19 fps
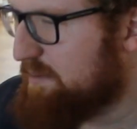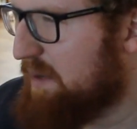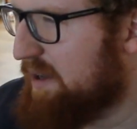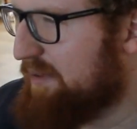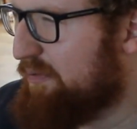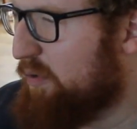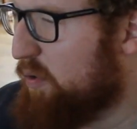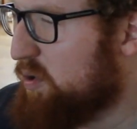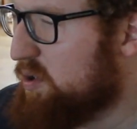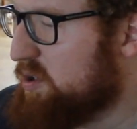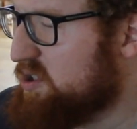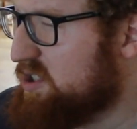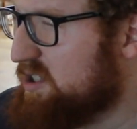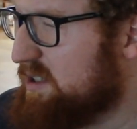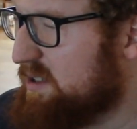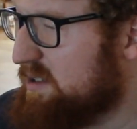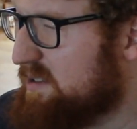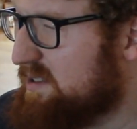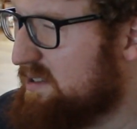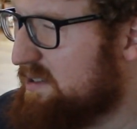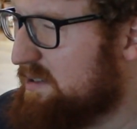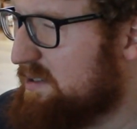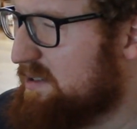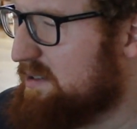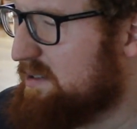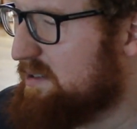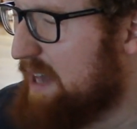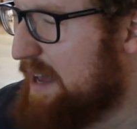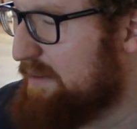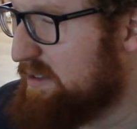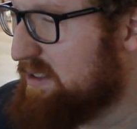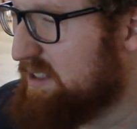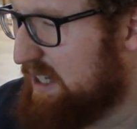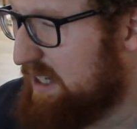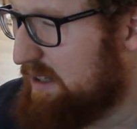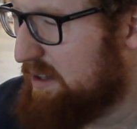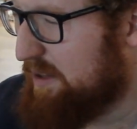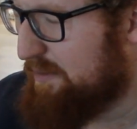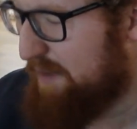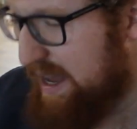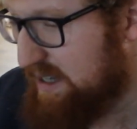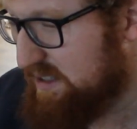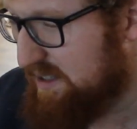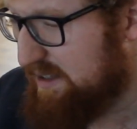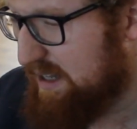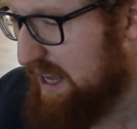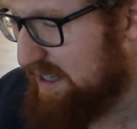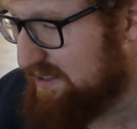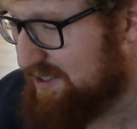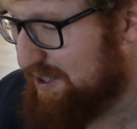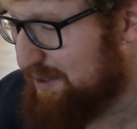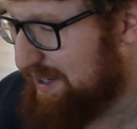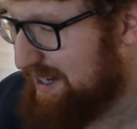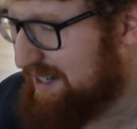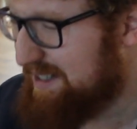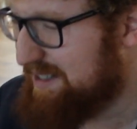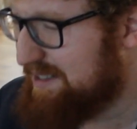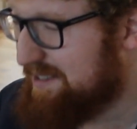my 417th event in the last 2 years.